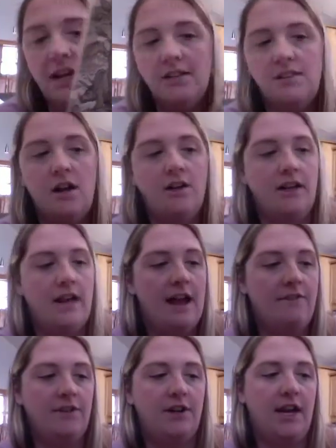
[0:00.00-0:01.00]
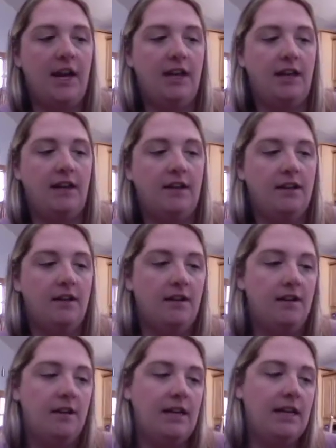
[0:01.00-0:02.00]
started after Annie,
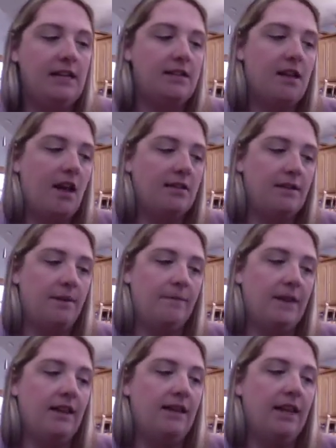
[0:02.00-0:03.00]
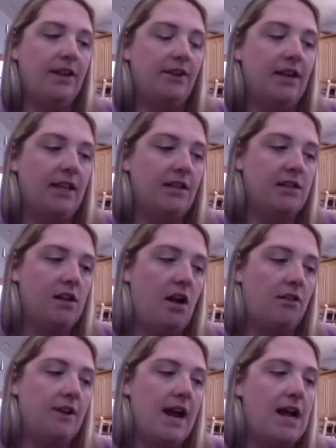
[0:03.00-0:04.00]
He saw something glittering in the
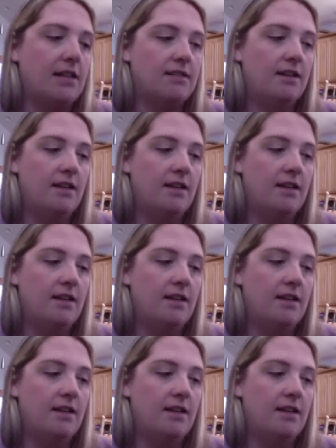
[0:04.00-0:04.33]
tall grass.